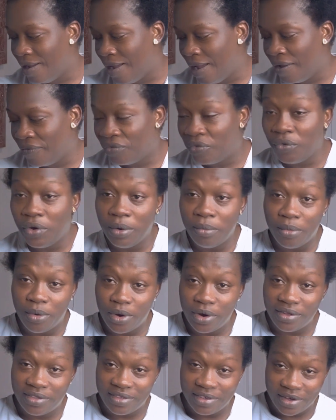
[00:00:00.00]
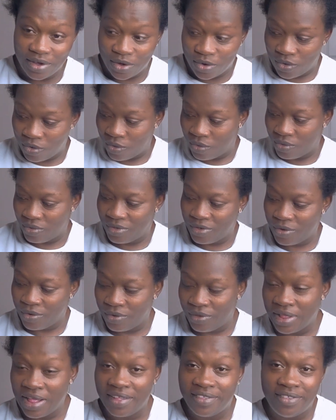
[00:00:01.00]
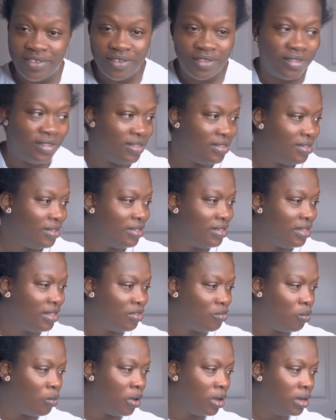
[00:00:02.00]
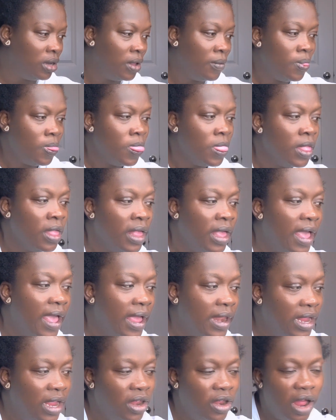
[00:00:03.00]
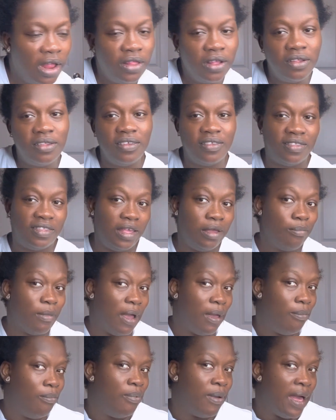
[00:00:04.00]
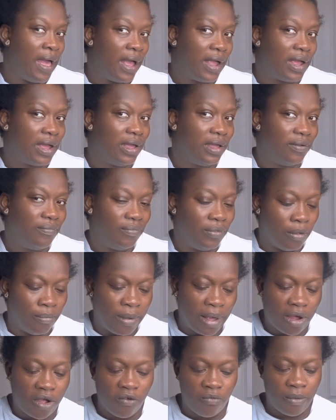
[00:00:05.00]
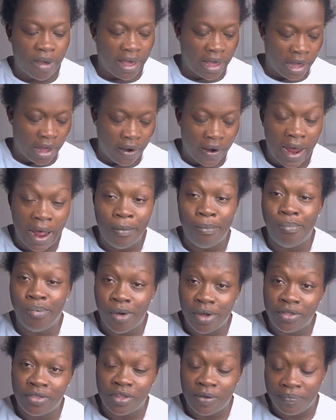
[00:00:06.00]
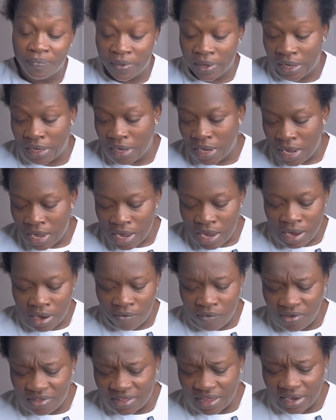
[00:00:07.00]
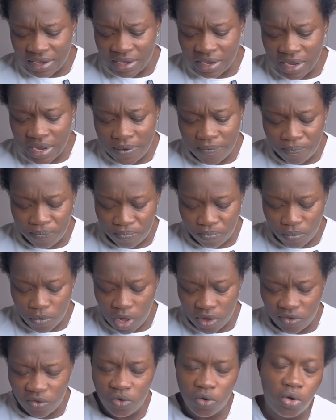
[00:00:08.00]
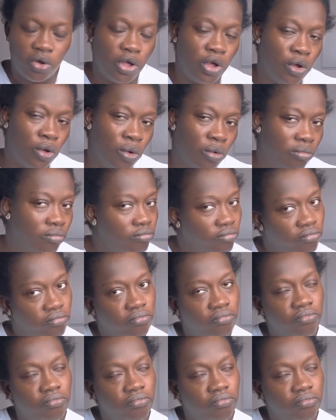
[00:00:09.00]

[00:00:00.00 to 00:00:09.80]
I have 3 more to go. So let's just use this one. And in order to see my back, the back of my hair, I bought something recently, not too long ago.